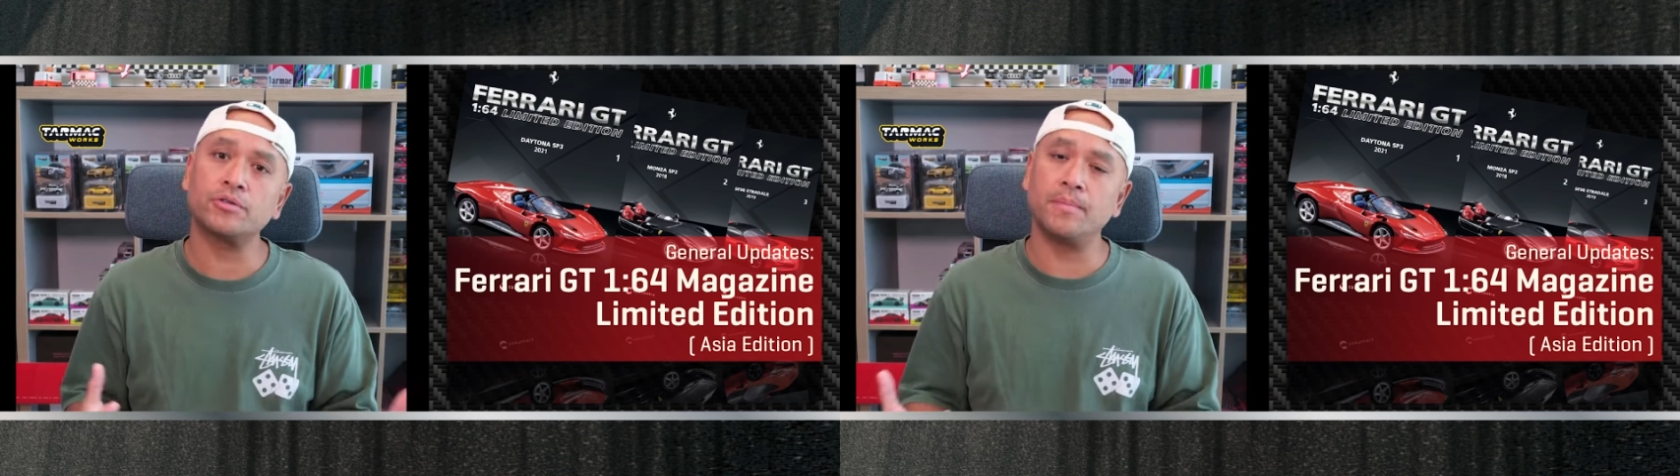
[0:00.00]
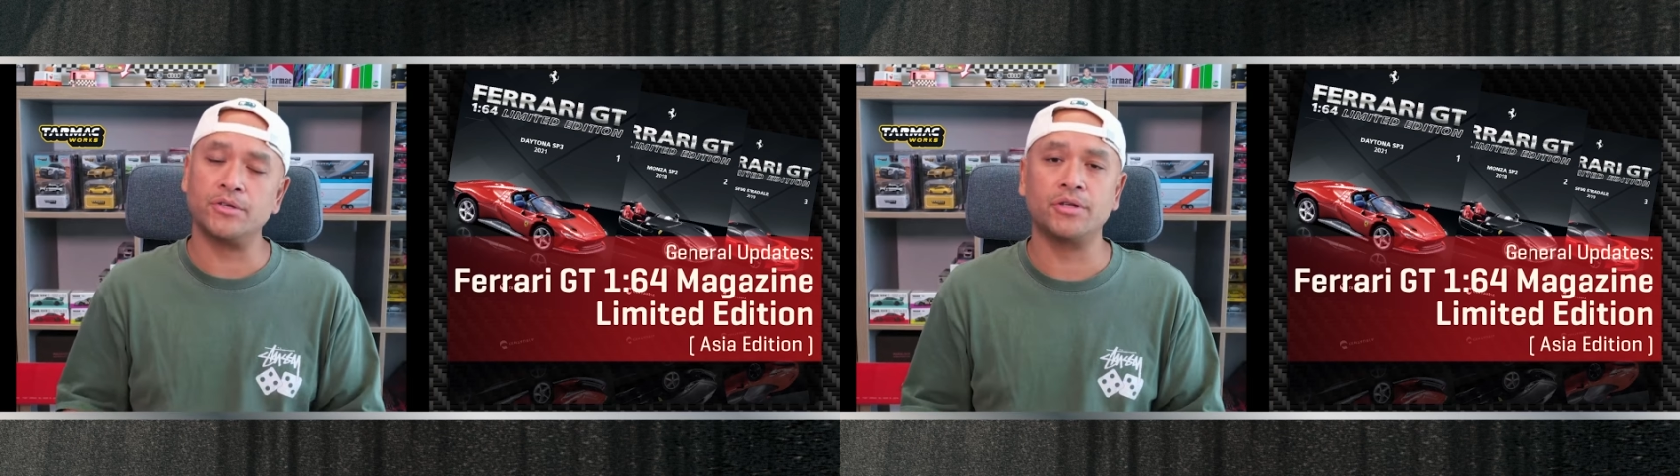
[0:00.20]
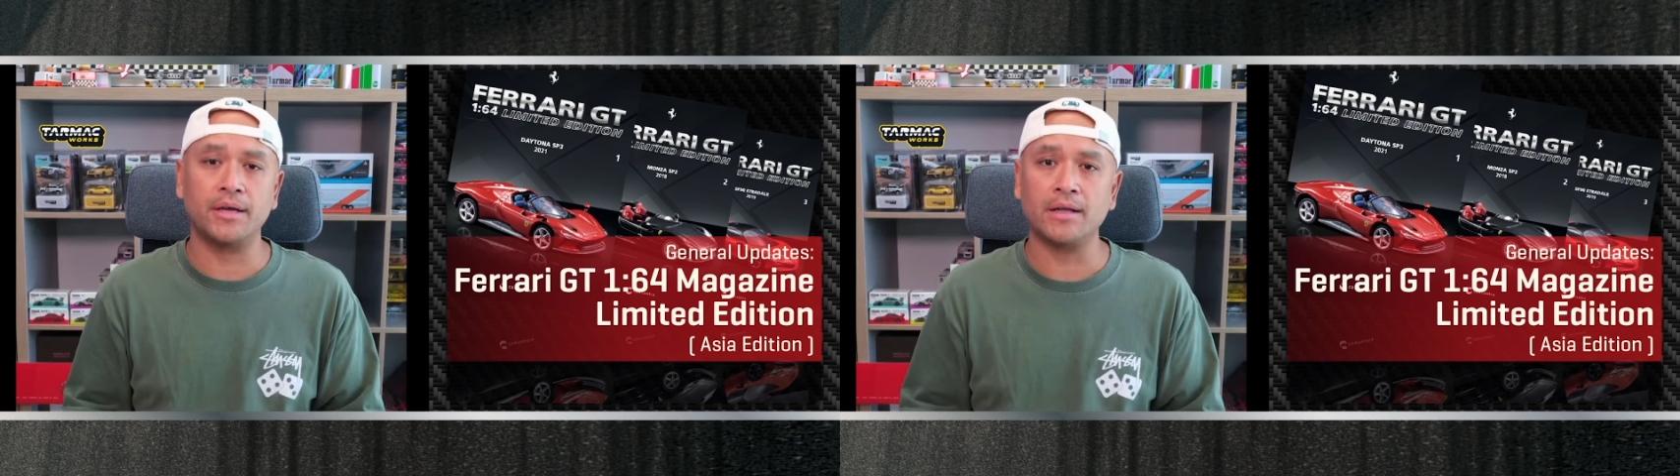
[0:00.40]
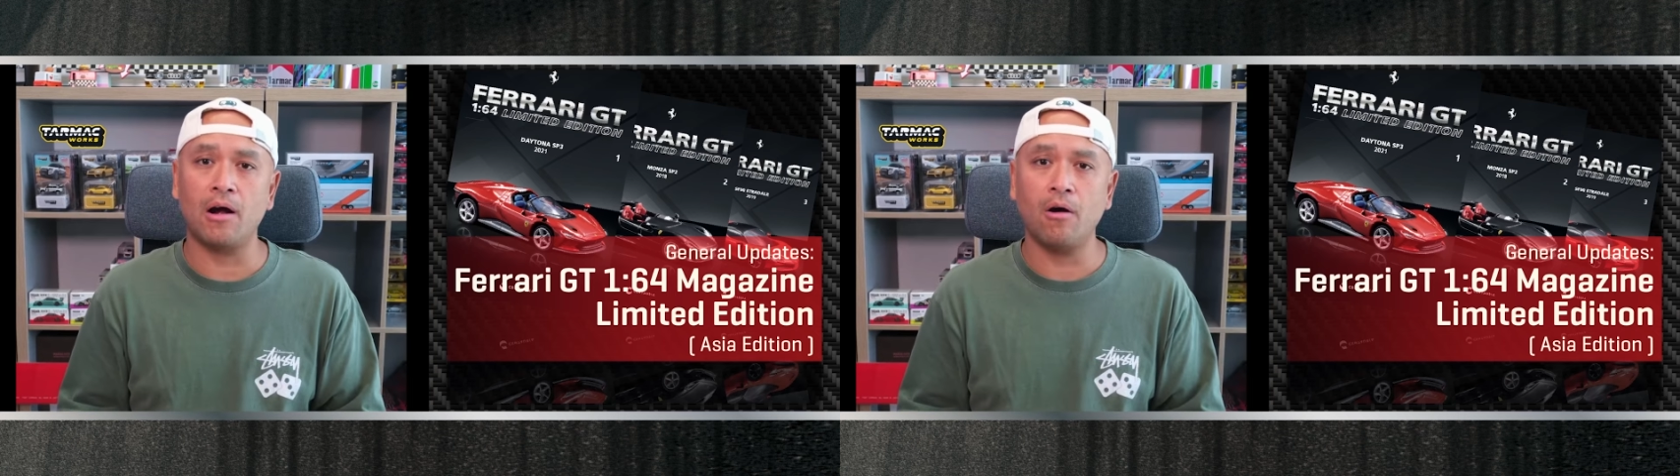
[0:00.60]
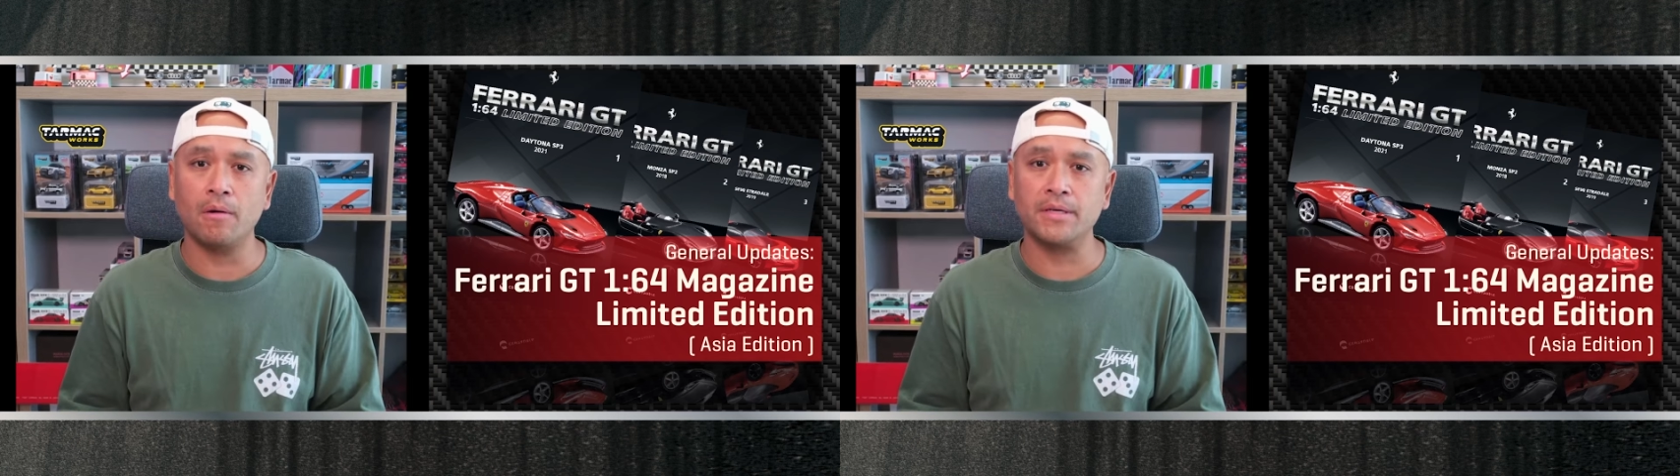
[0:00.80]
much like our
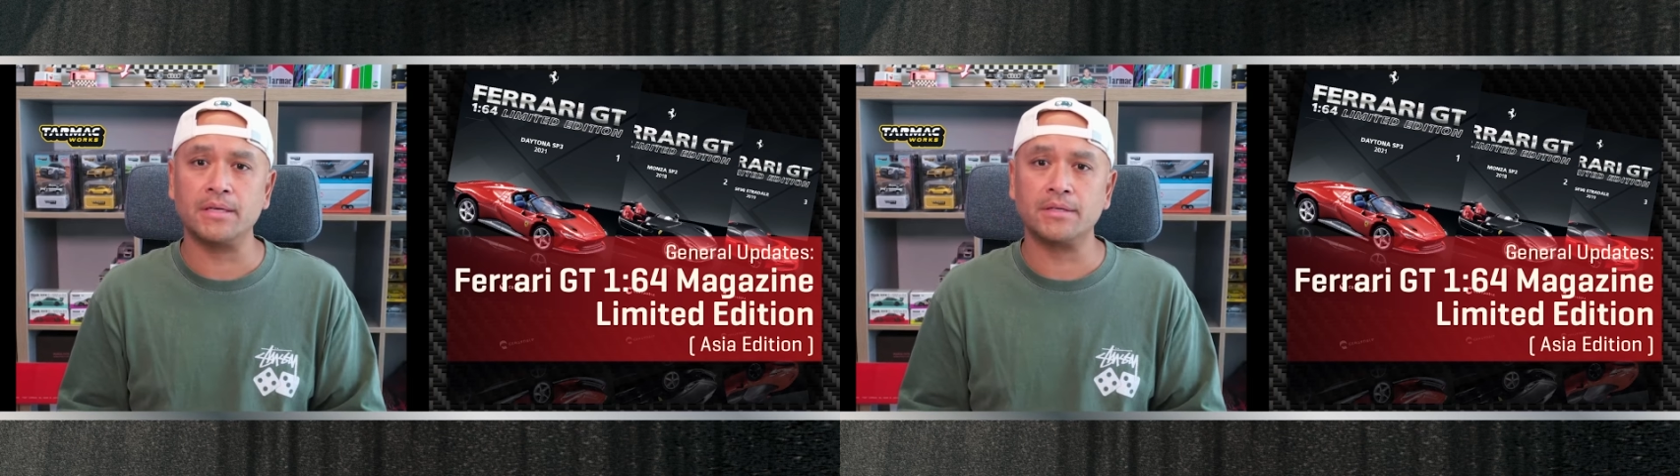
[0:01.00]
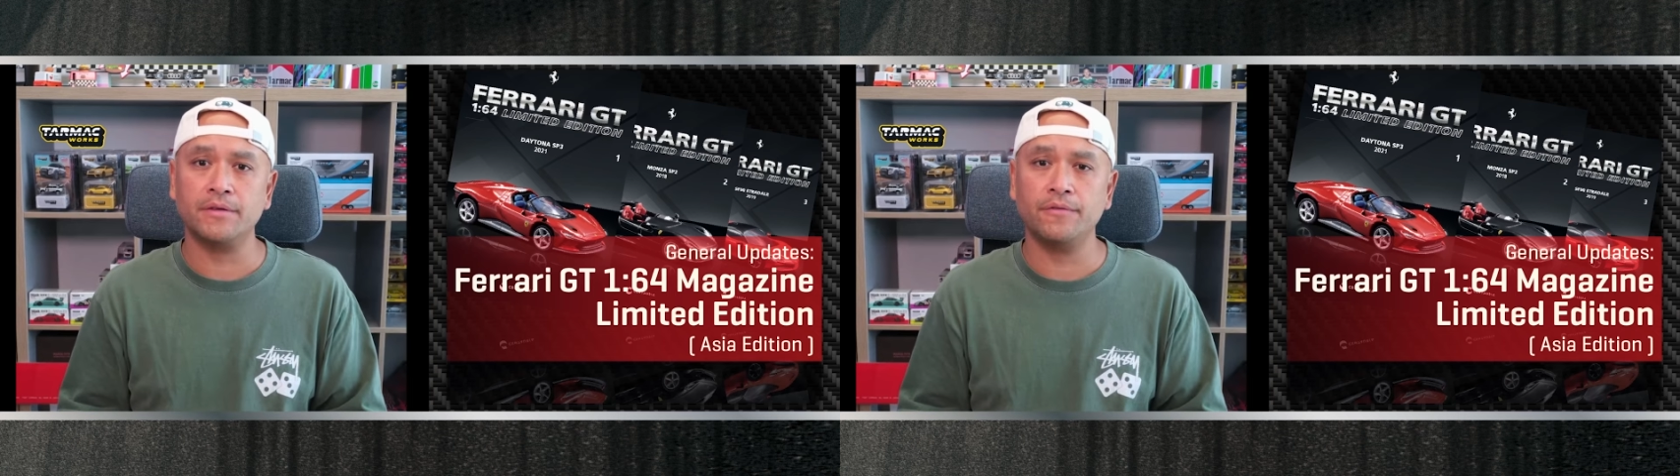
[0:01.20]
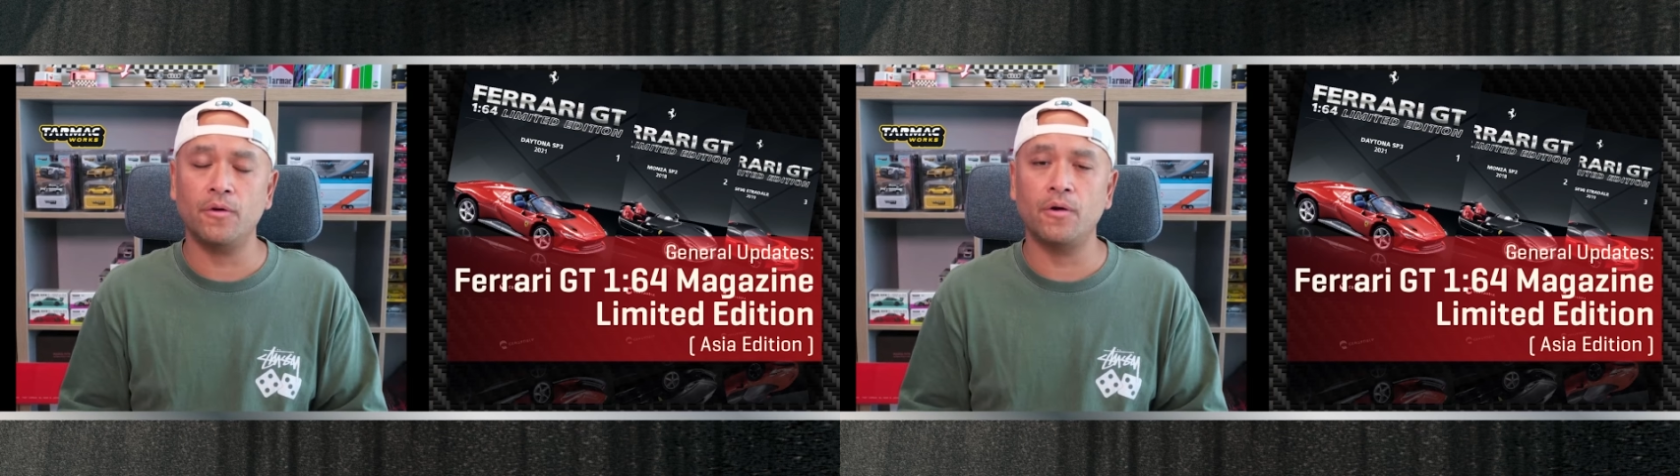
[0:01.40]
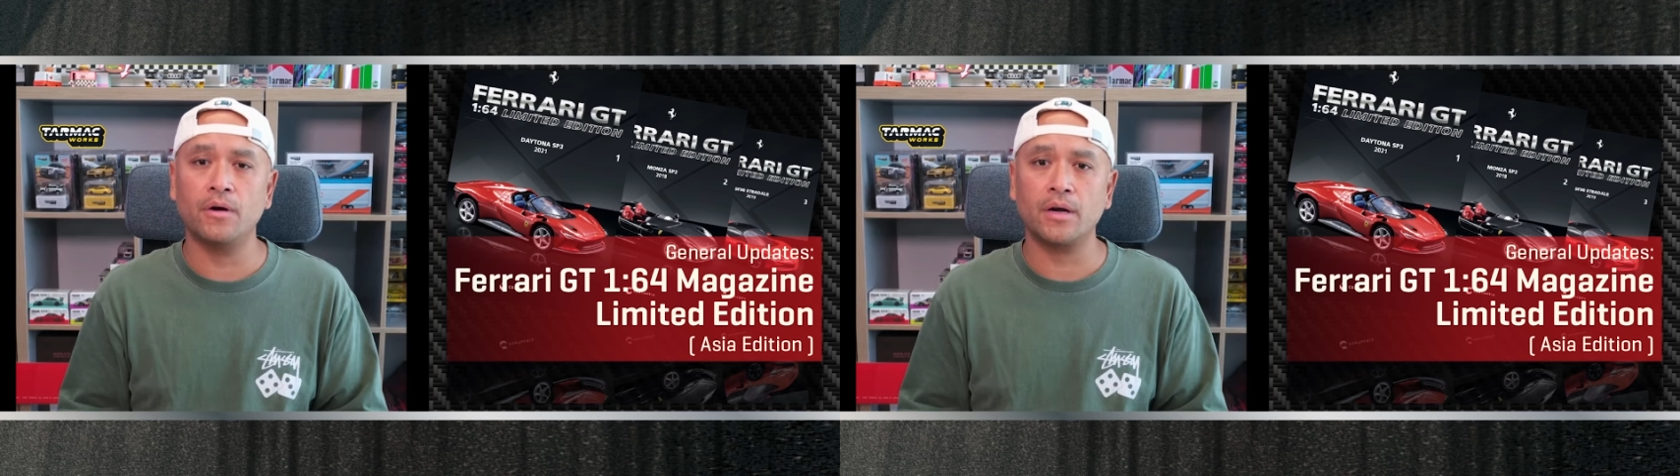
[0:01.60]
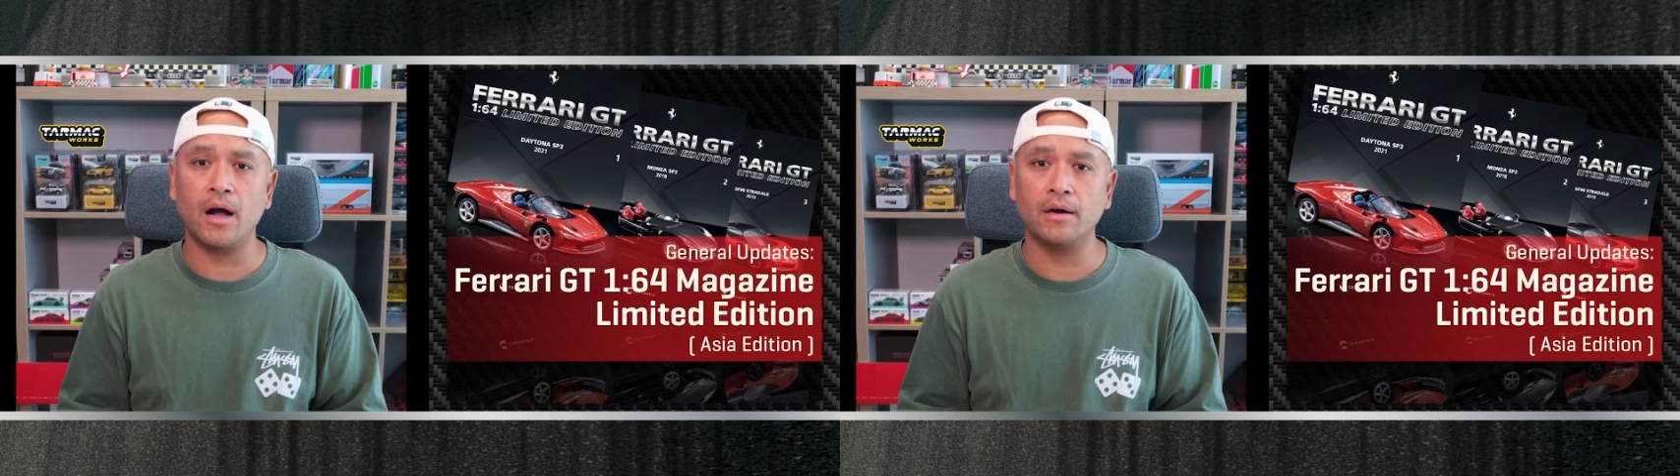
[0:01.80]
Hobby 64
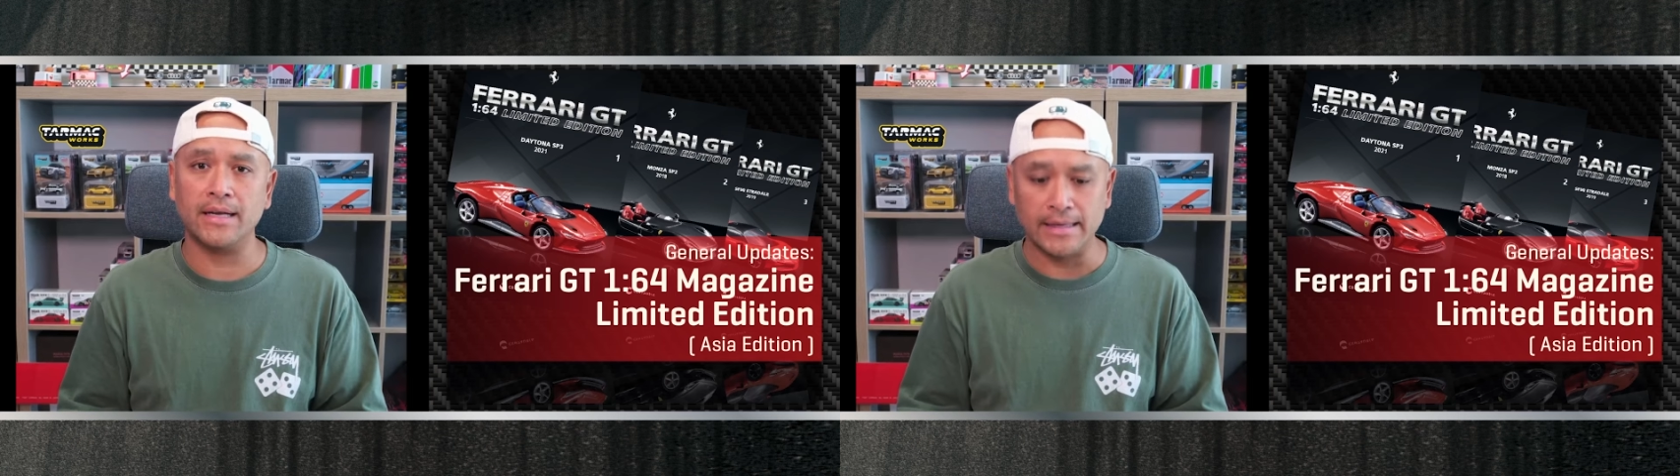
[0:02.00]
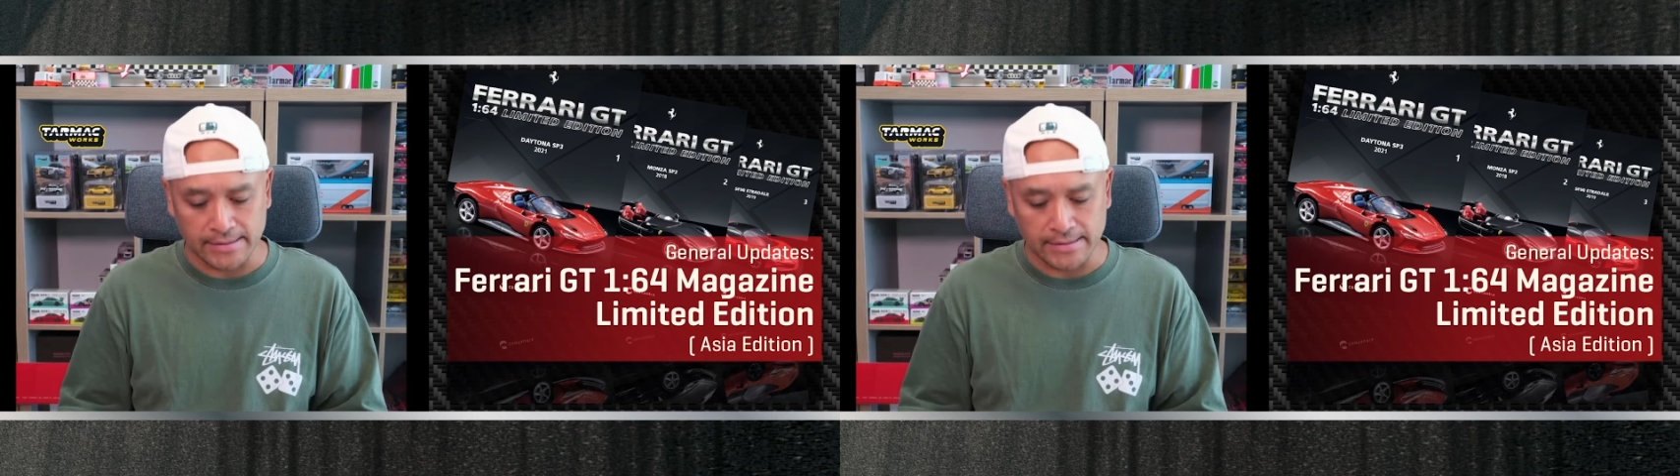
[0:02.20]
car does.